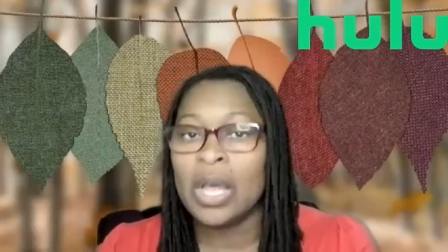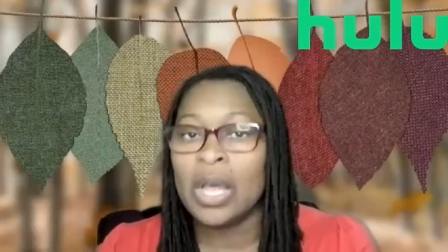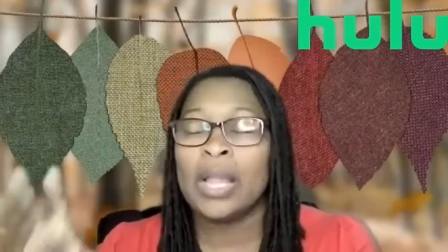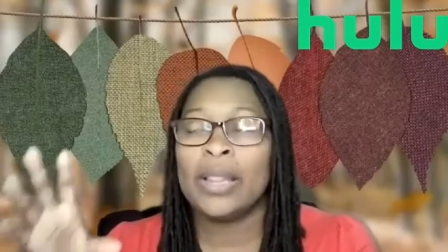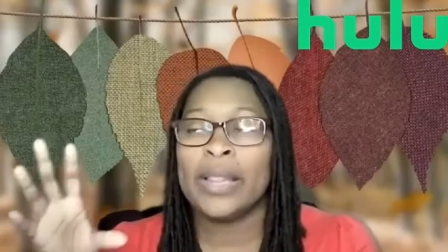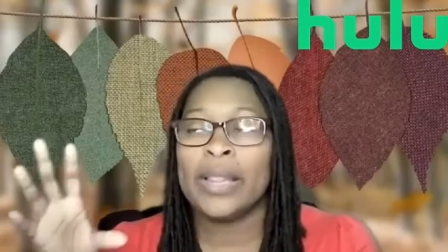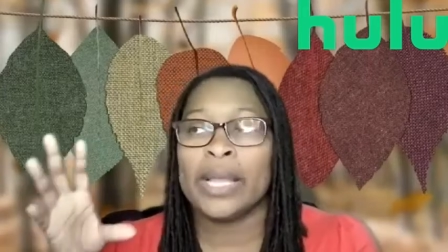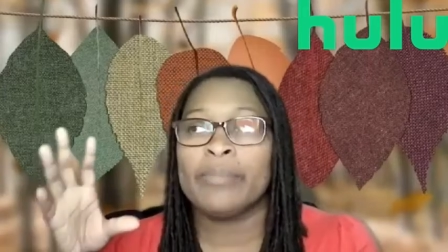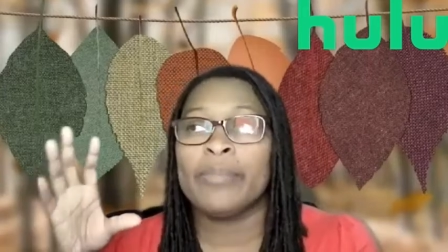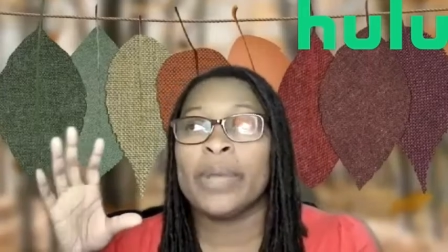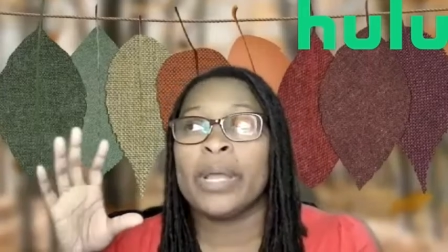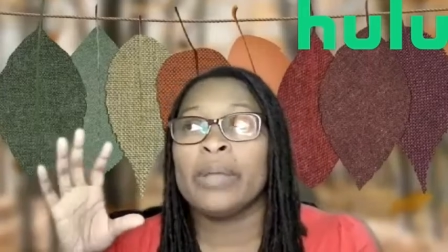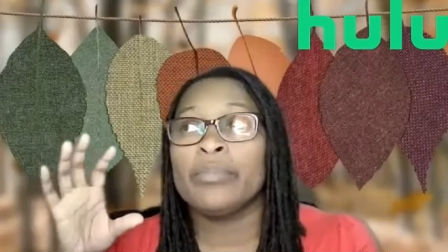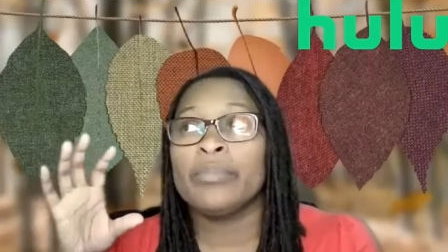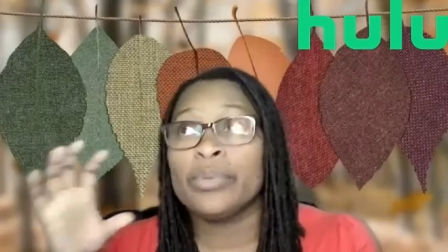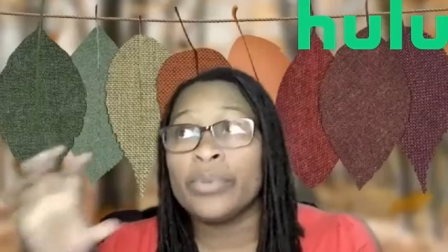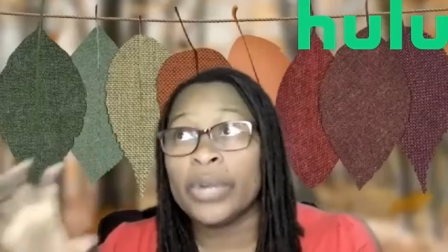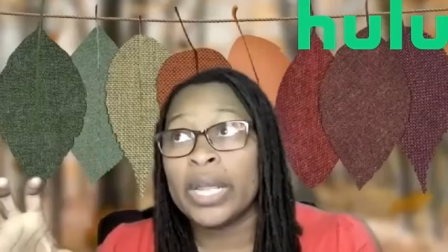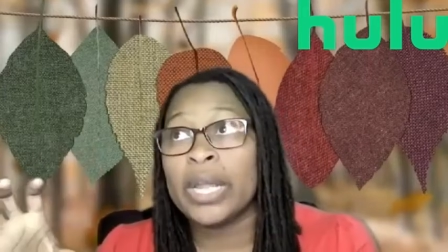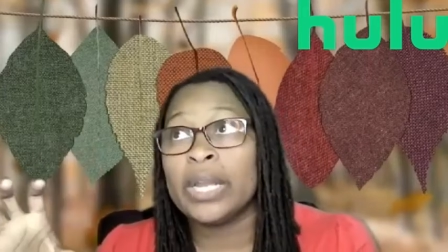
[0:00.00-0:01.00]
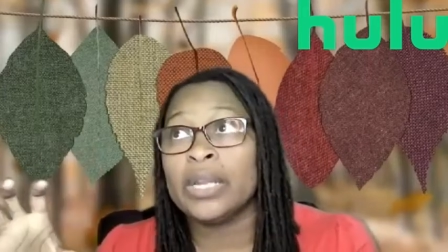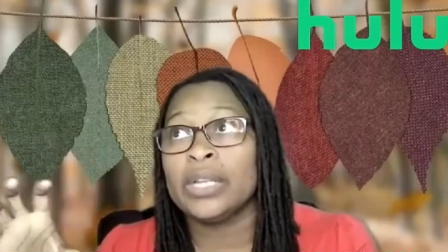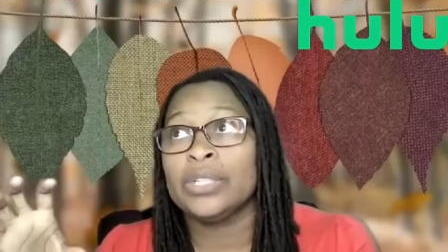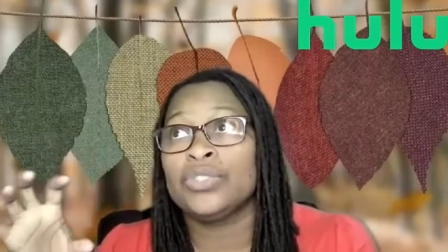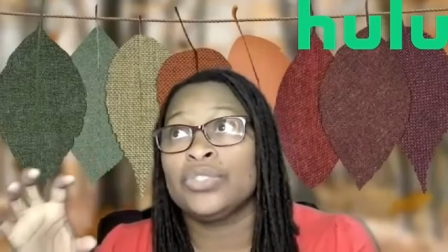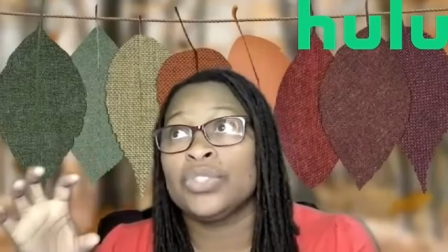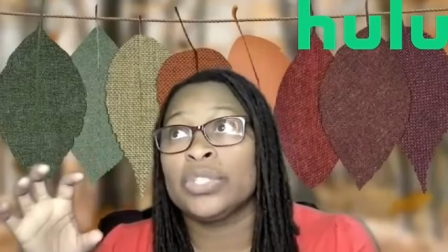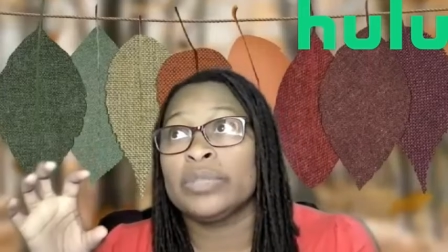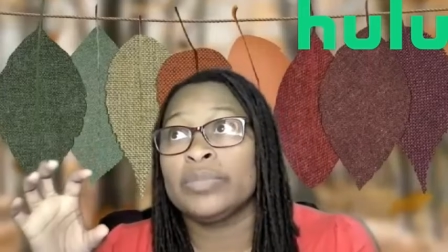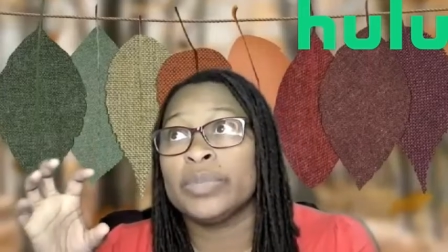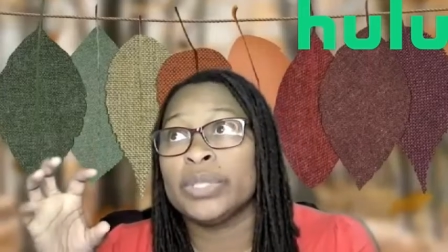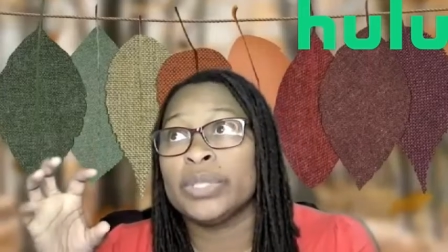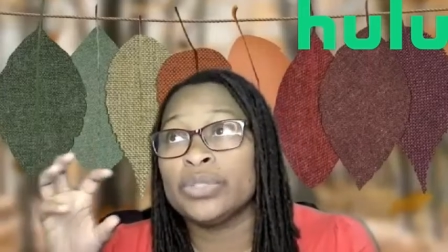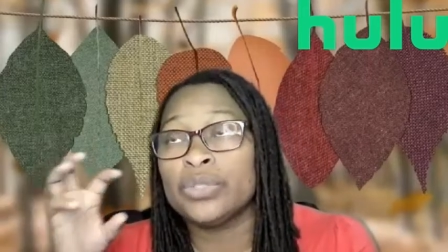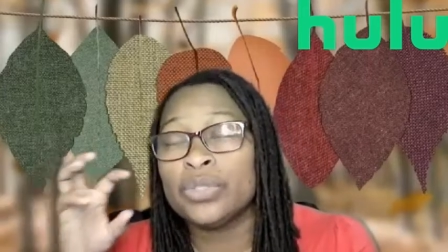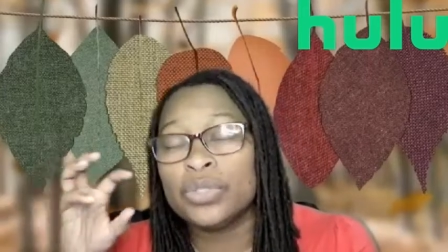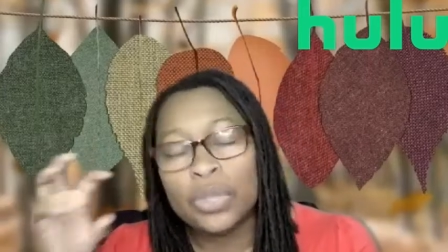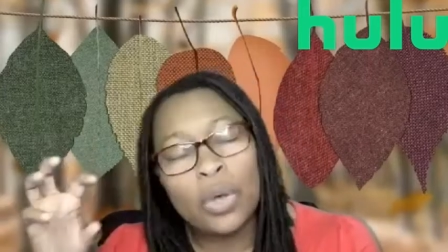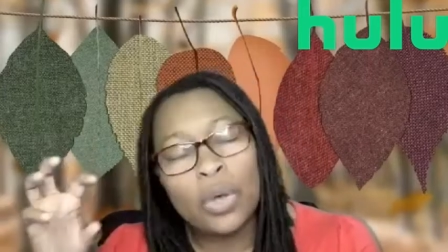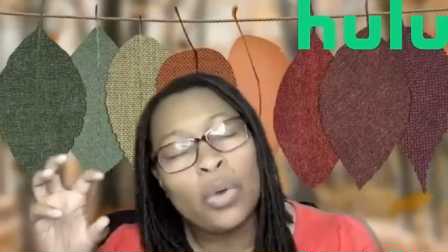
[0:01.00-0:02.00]
Like my brain has just been
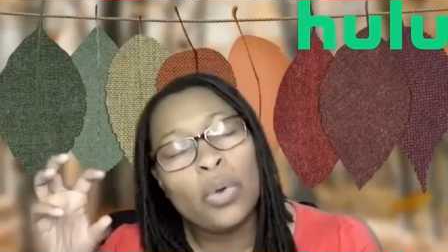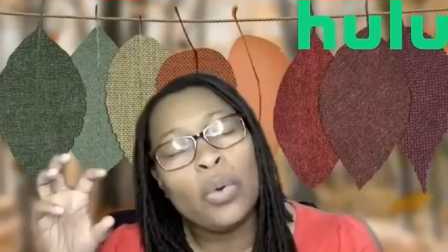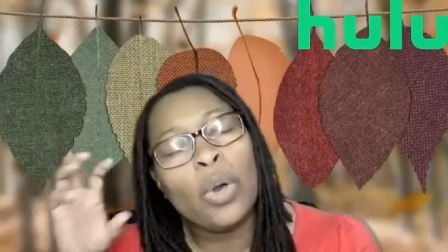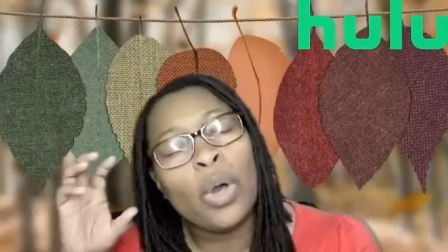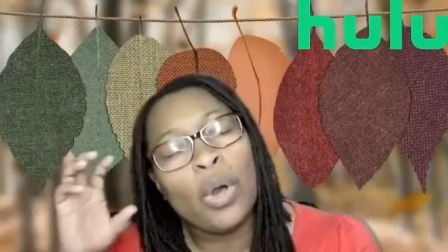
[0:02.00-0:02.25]
so